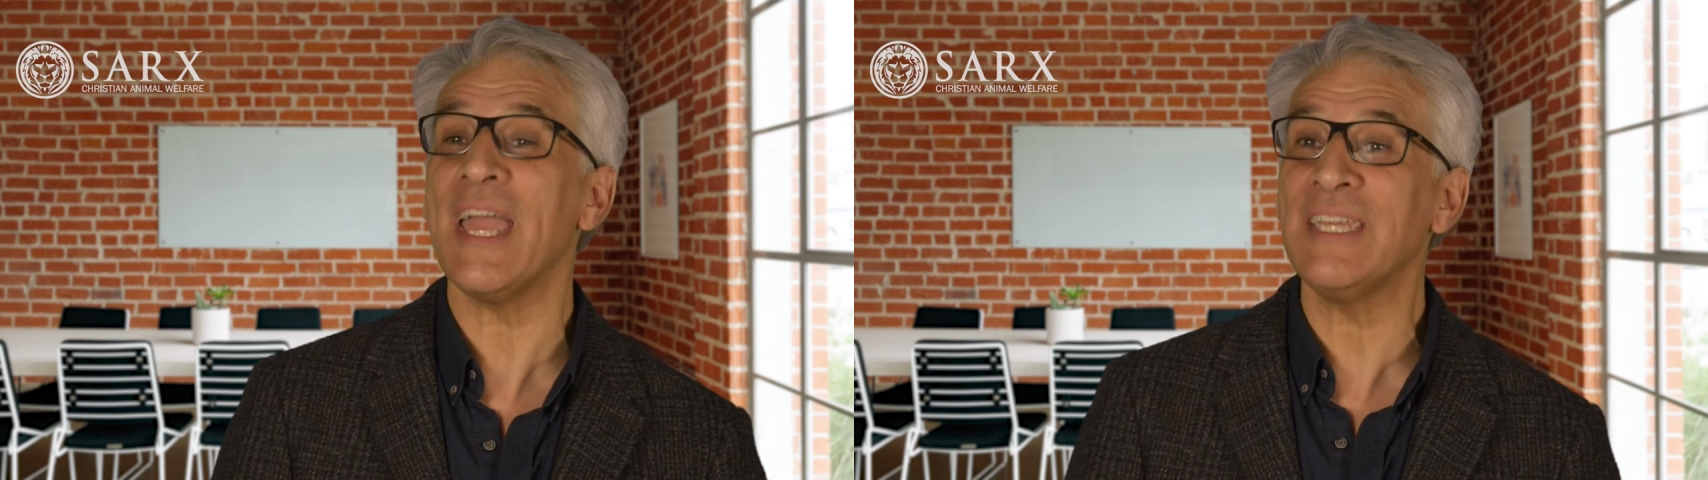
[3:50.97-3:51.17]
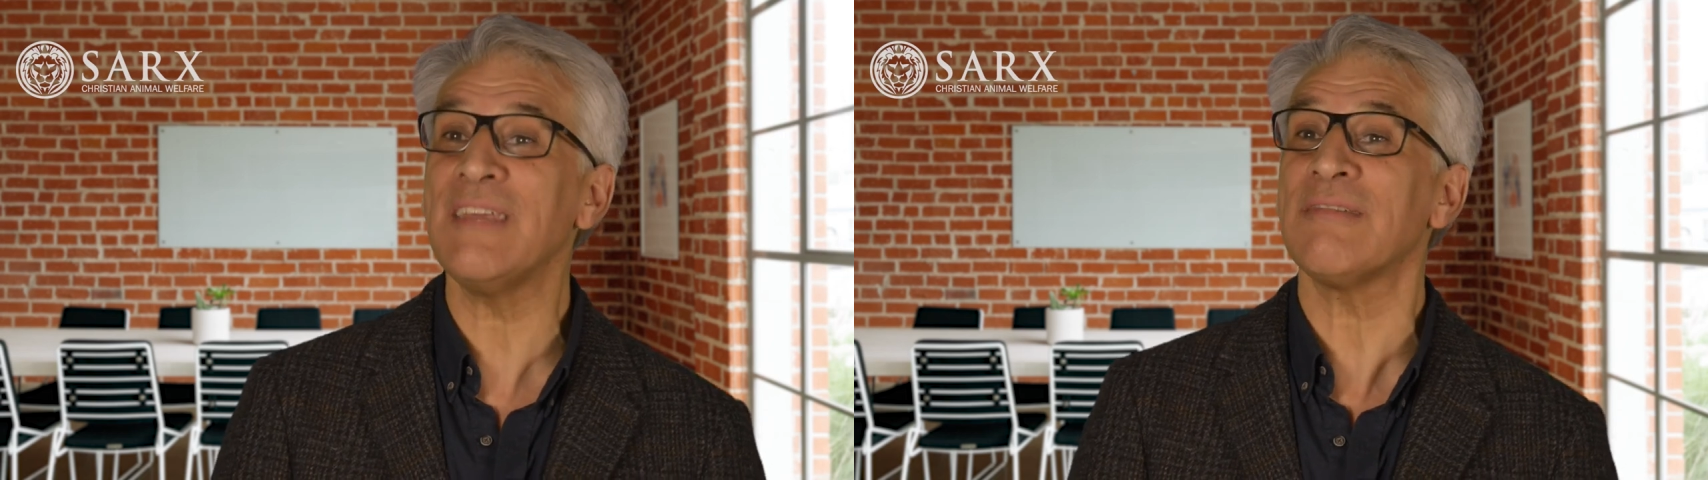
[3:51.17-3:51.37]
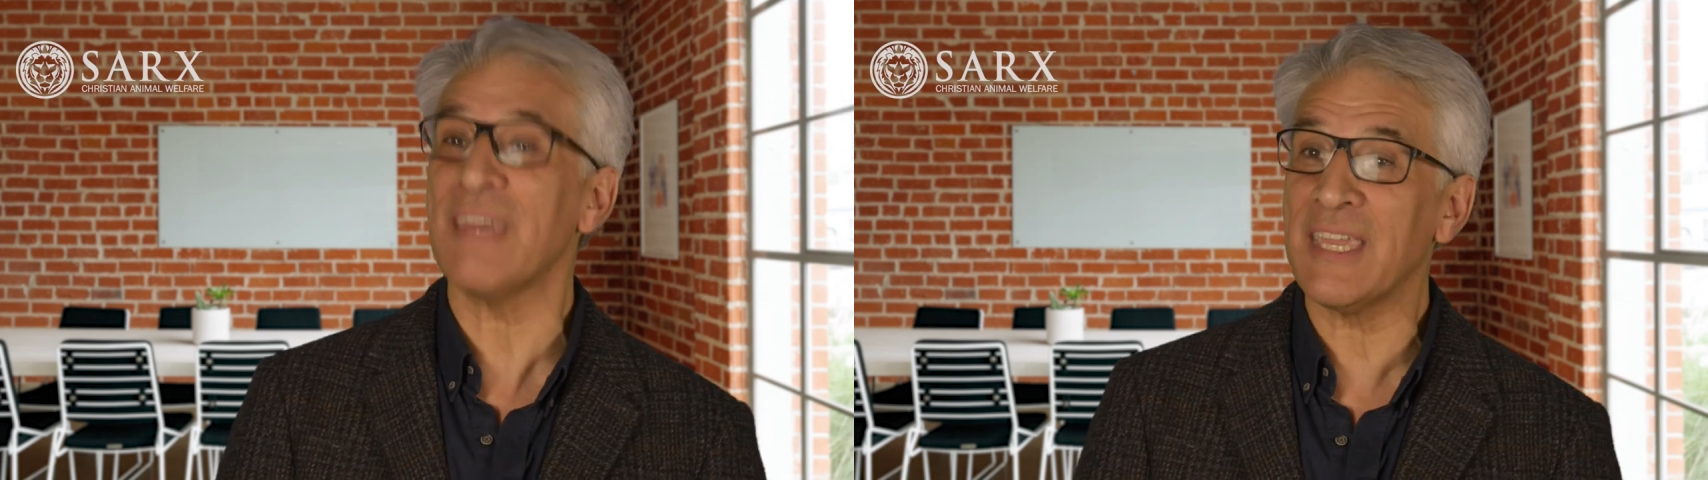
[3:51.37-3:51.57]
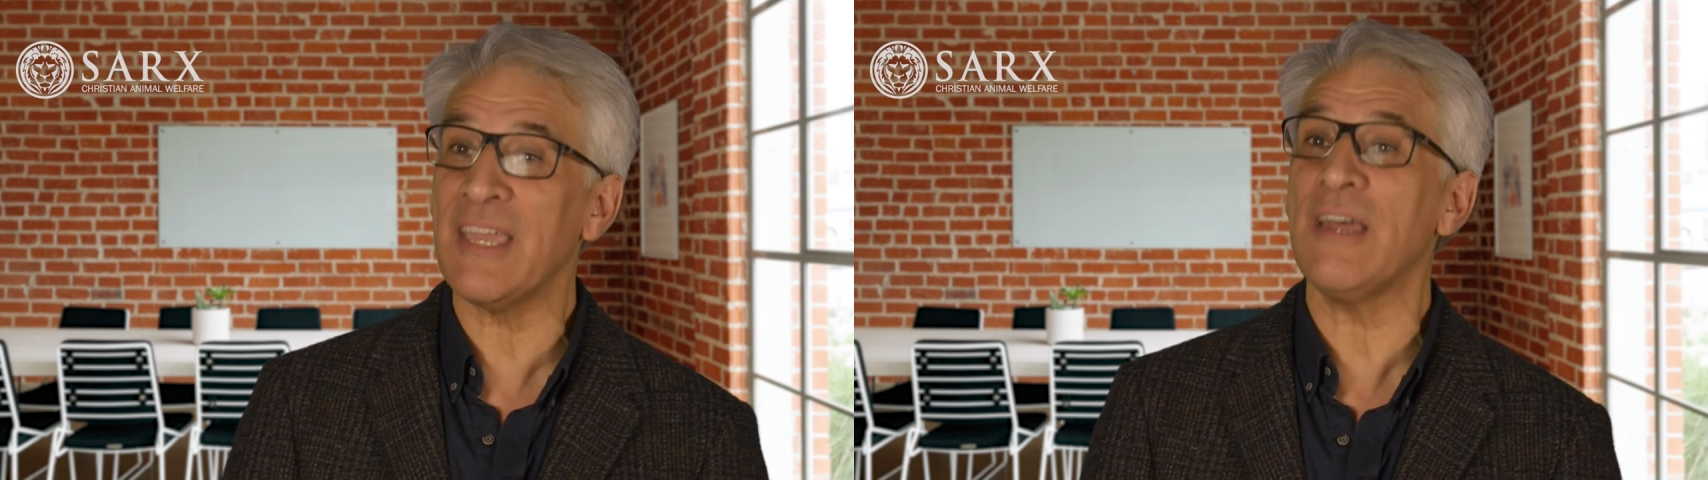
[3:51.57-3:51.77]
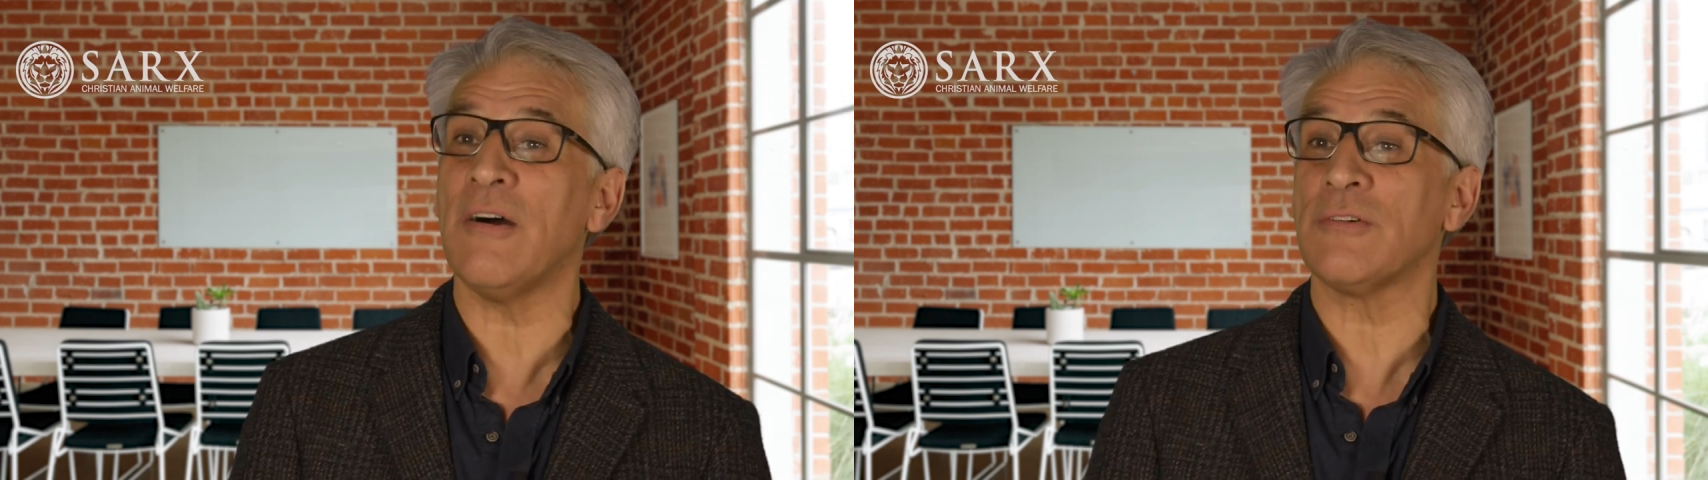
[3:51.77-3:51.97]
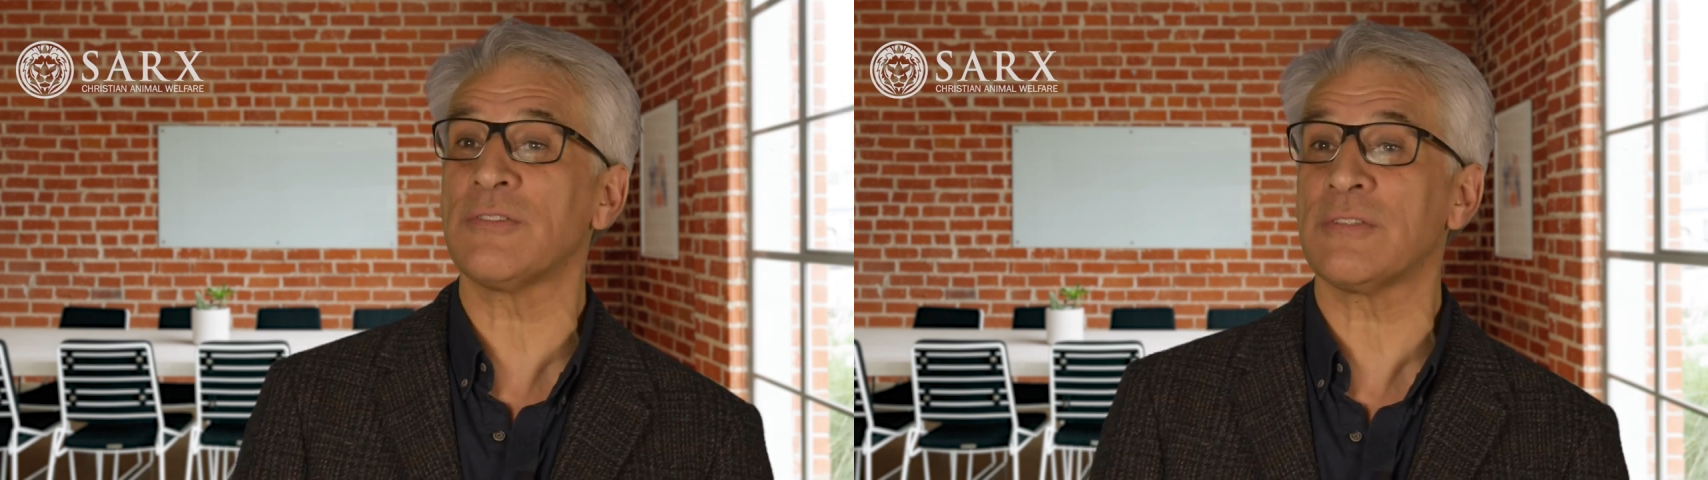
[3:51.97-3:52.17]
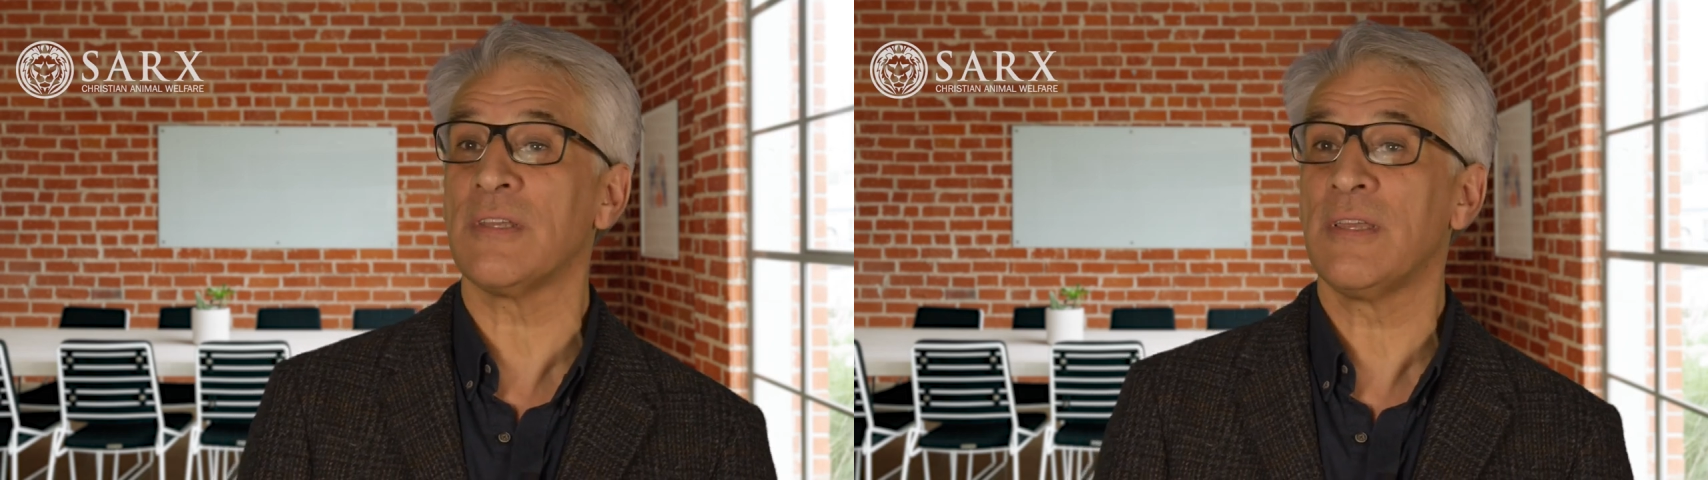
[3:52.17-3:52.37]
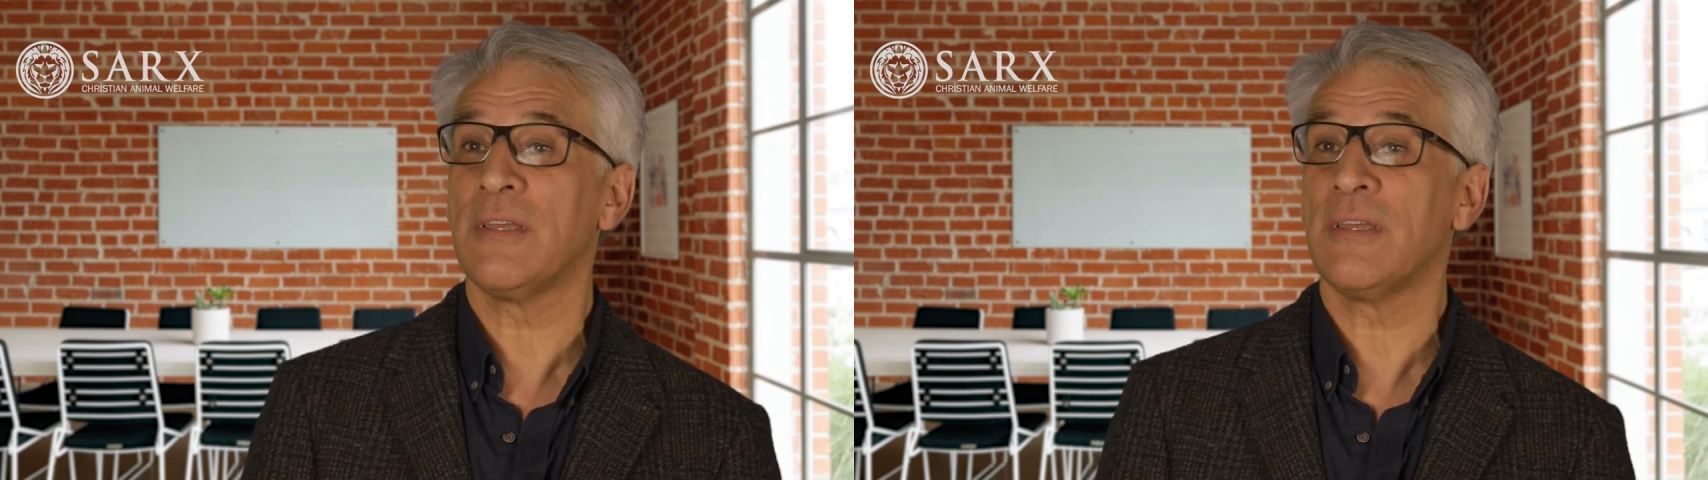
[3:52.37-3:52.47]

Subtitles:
anything else.